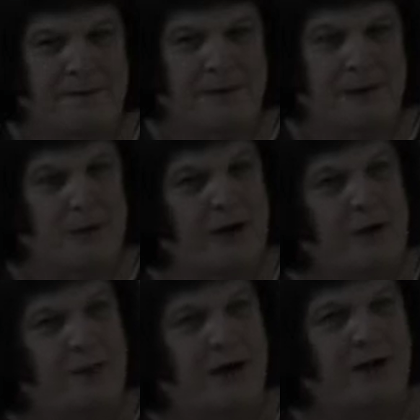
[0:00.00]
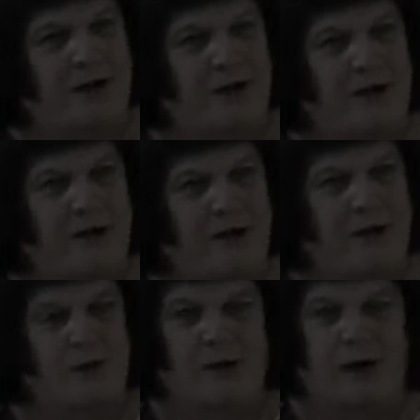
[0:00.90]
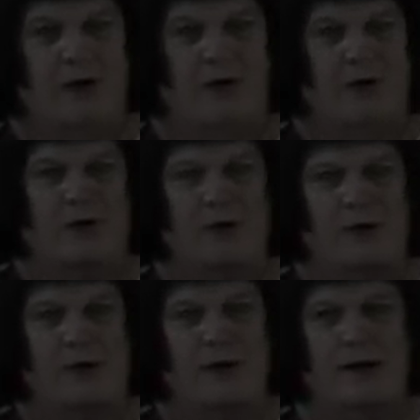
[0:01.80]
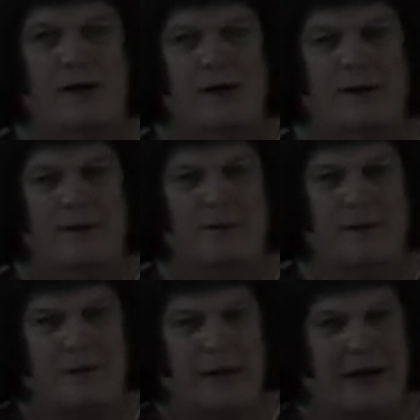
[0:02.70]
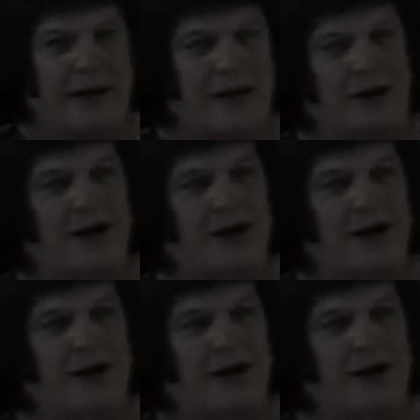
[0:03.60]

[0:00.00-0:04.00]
really bother you. We all hold pain in